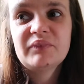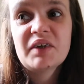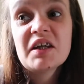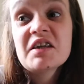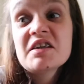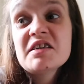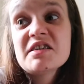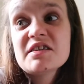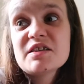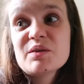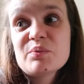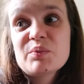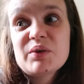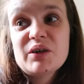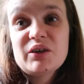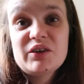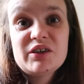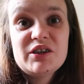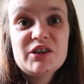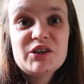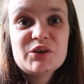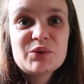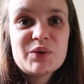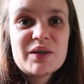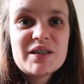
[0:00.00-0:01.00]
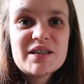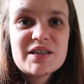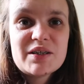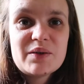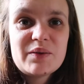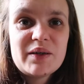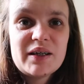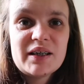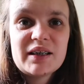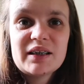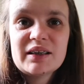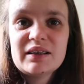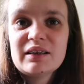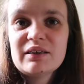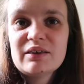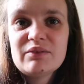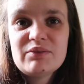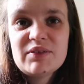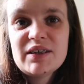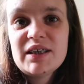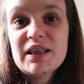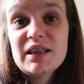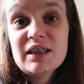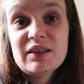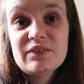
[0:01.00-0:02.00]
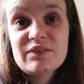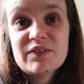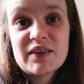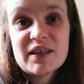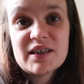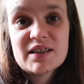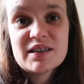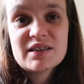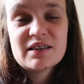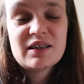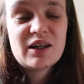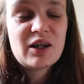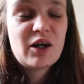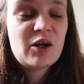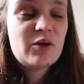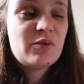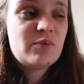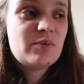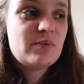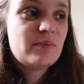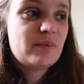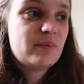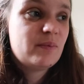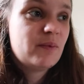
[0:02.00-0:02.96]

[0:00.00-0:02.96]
this is something I enjoy doing and I really love it and I hope